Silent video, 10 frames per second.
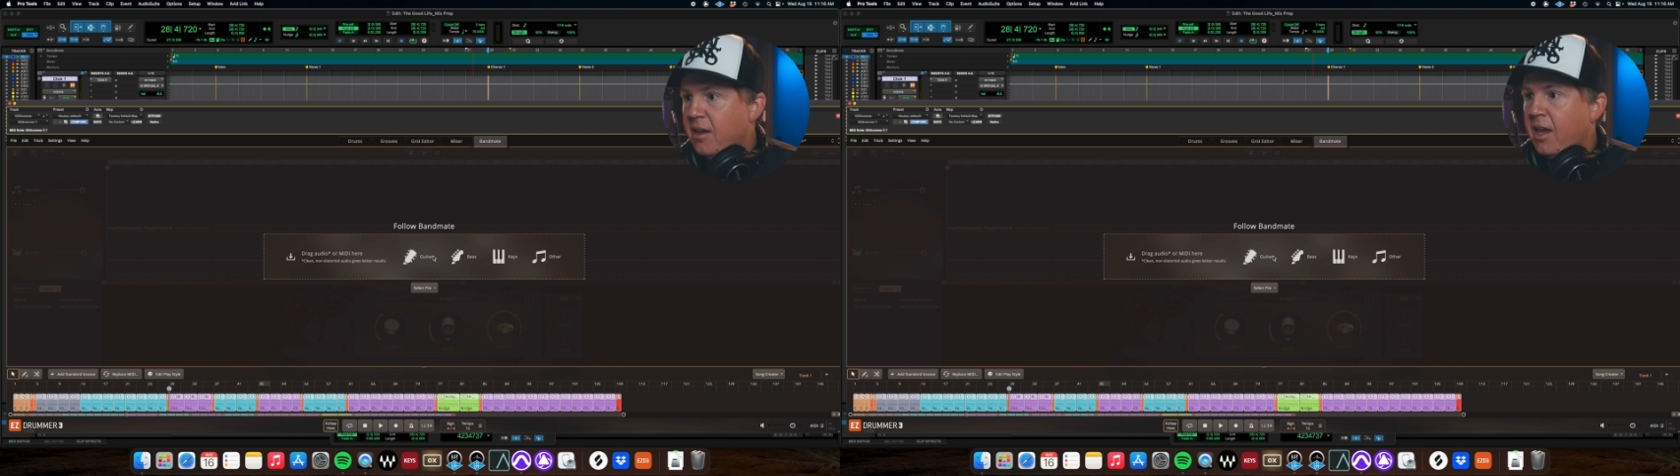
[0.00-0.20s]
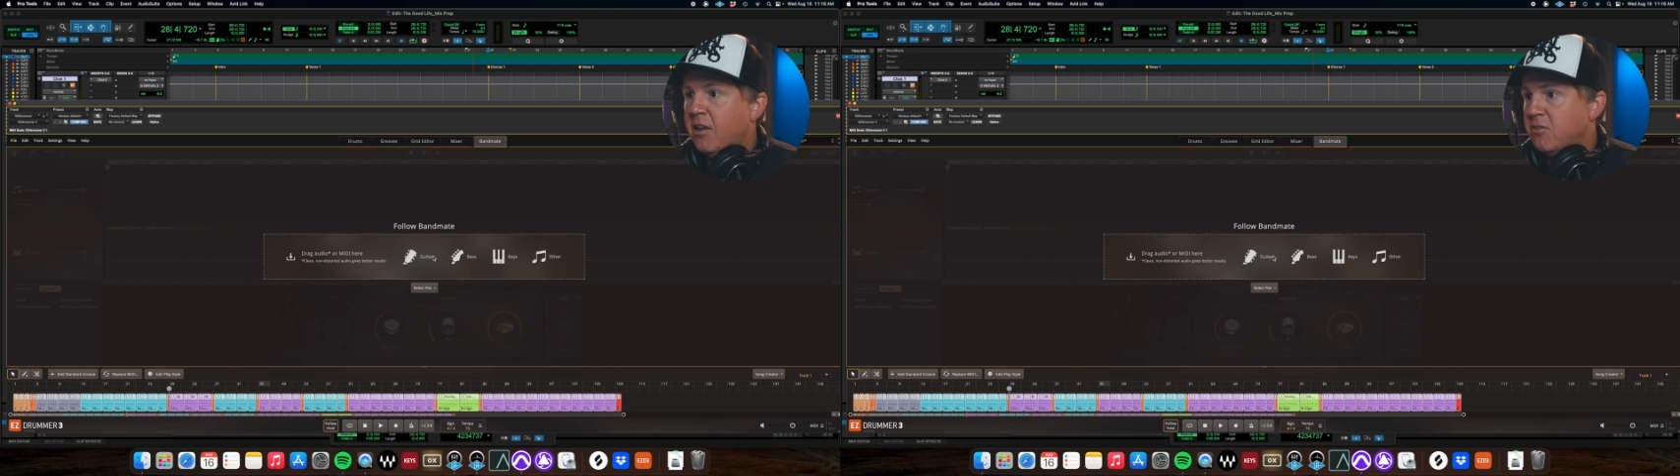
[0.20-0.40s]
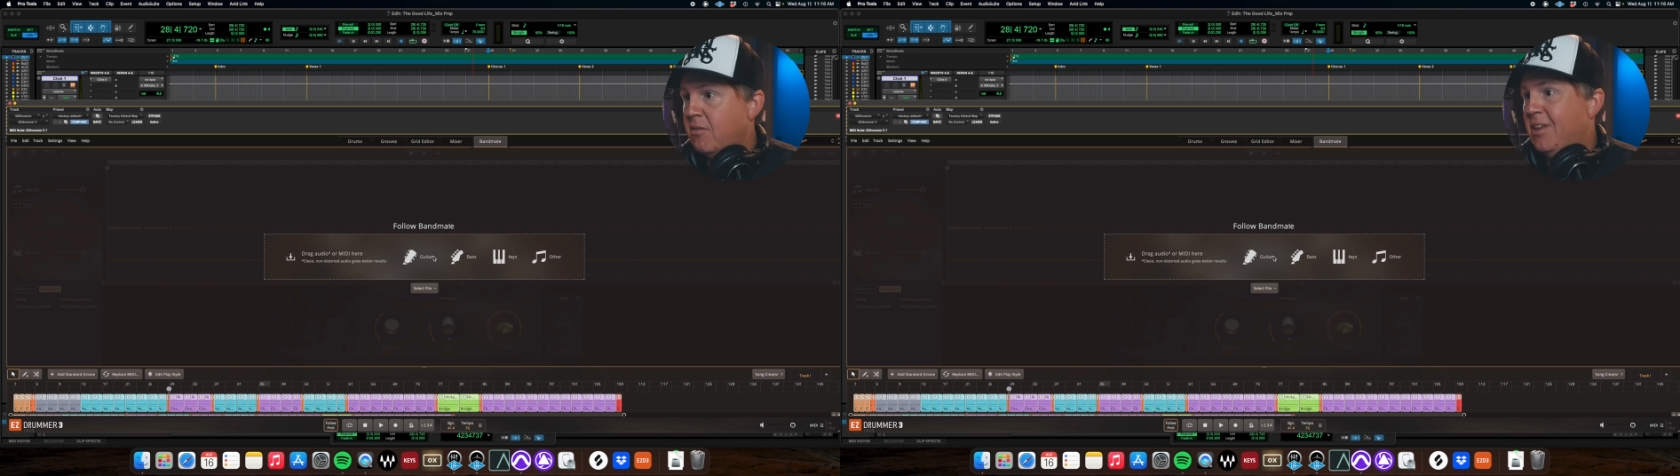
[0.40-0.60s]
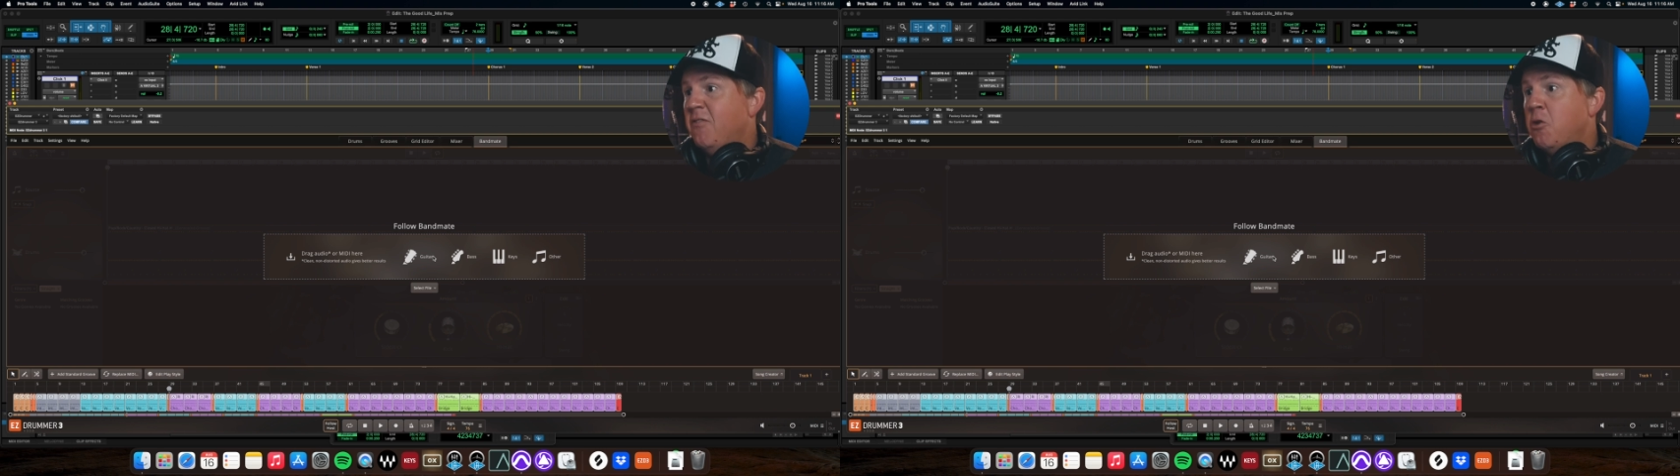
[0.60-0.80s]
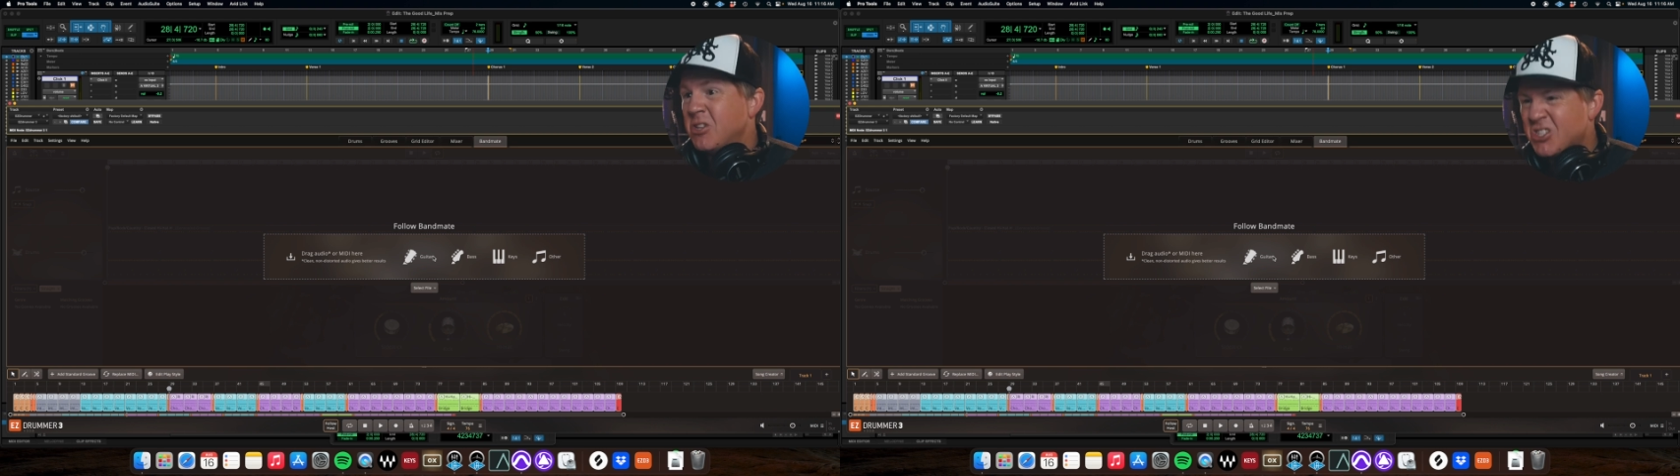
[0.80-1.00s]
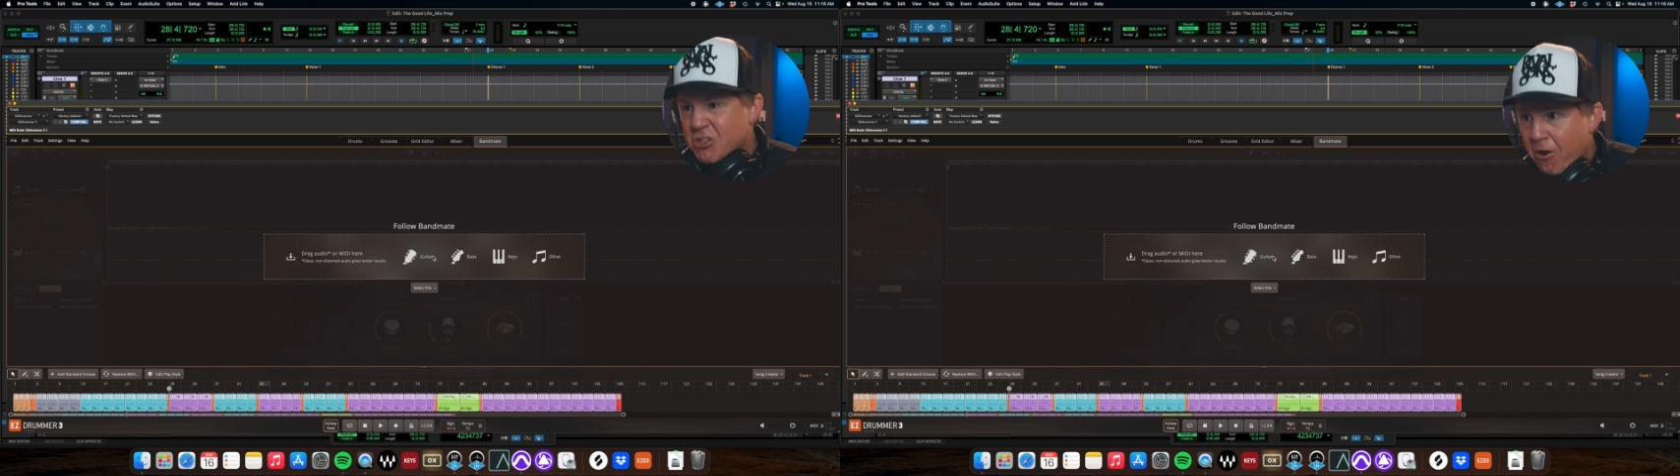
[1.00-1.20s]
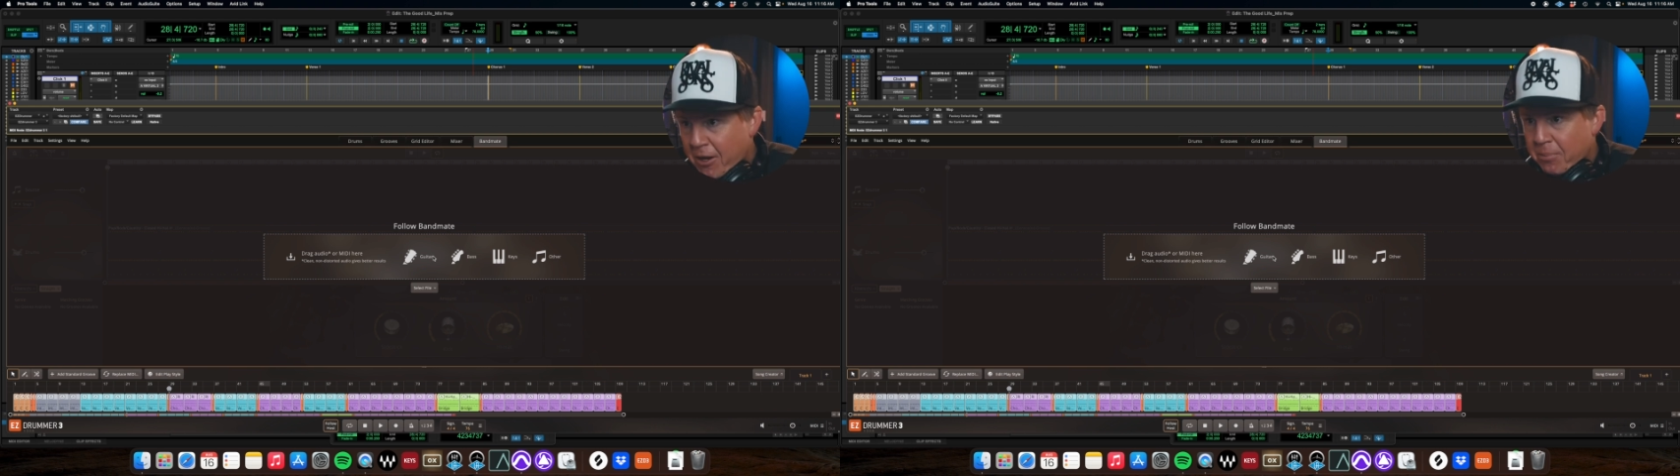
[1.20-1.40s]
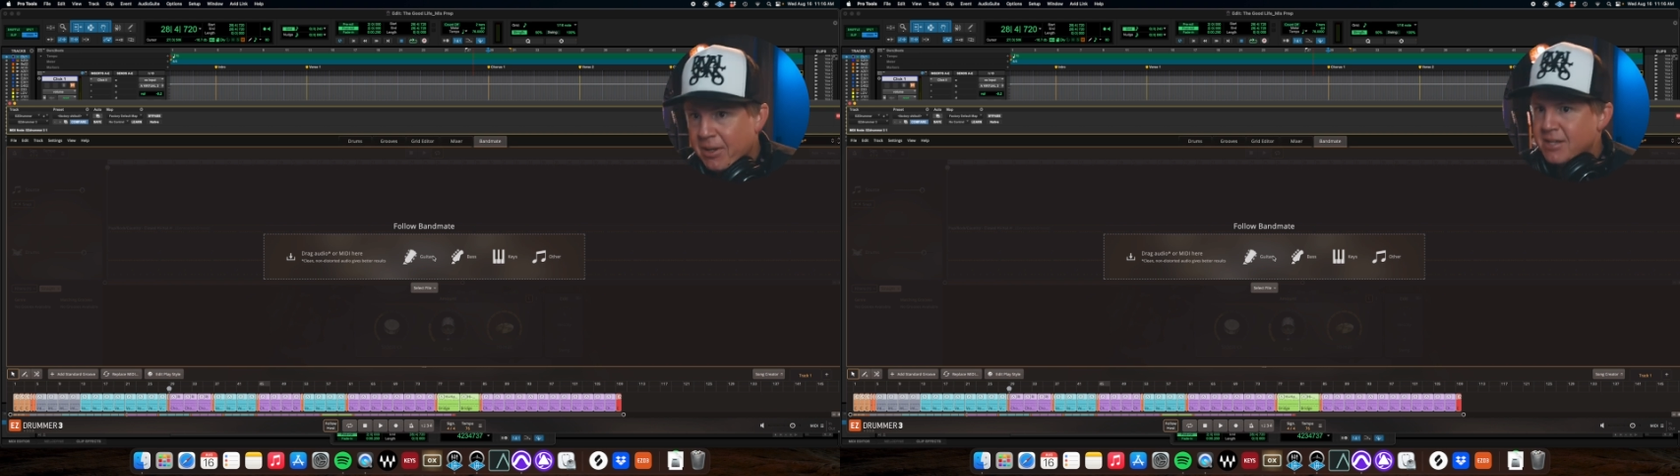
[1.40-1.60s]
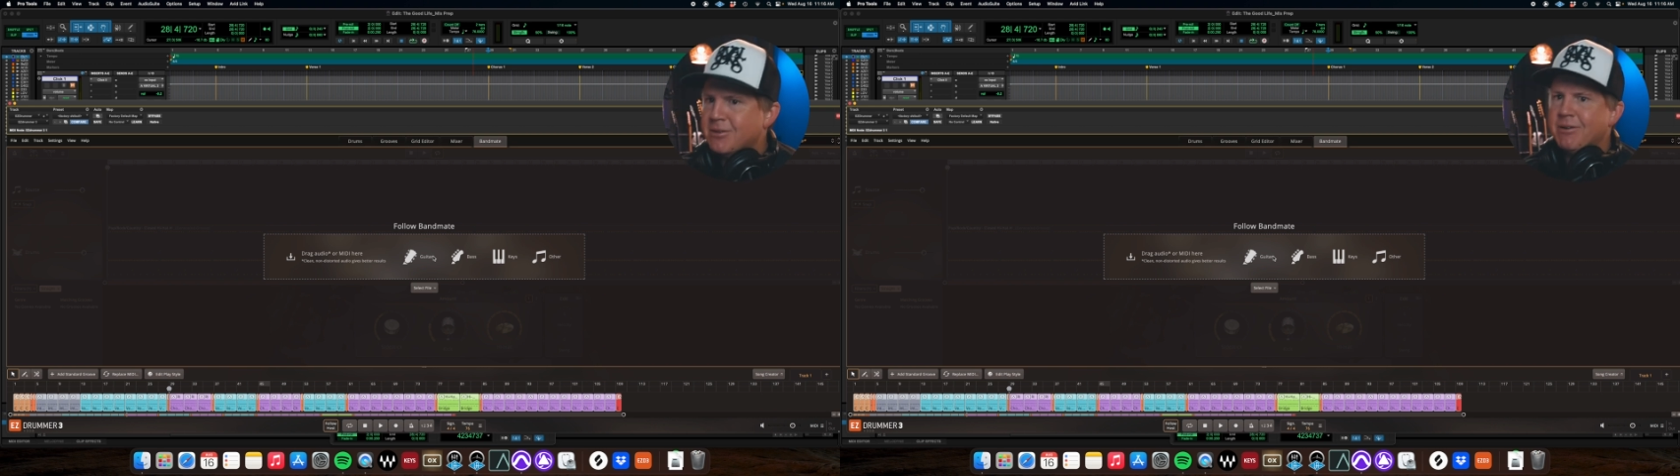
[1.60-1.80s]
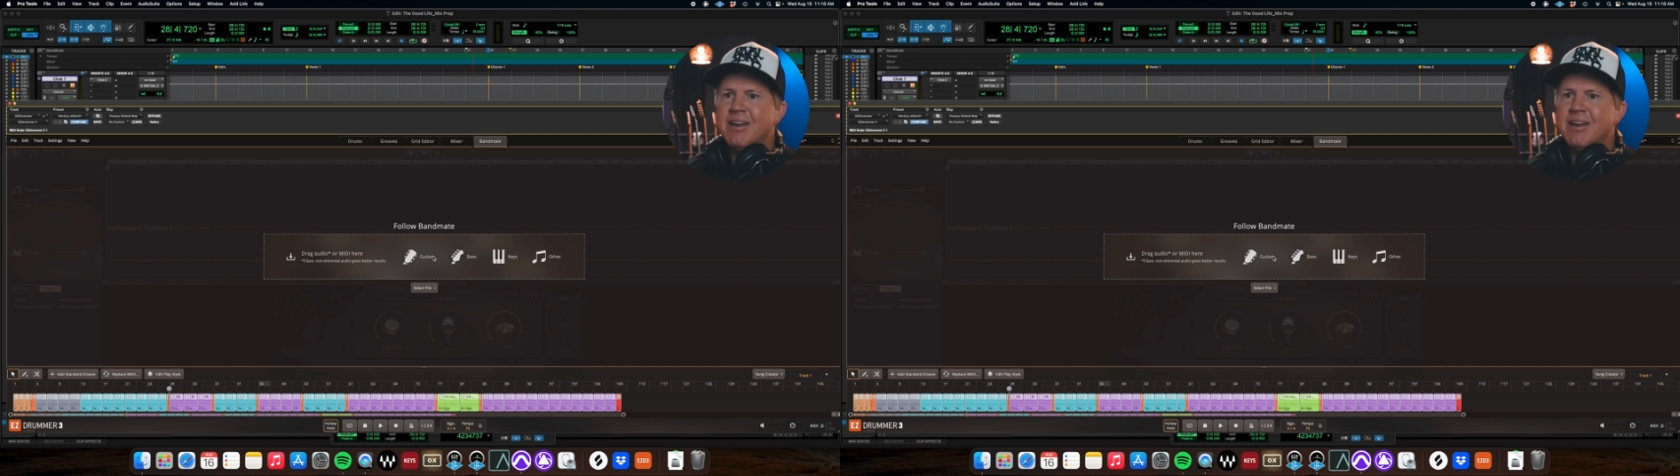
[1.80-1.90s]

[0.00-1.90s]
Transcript: and give you a starting place. So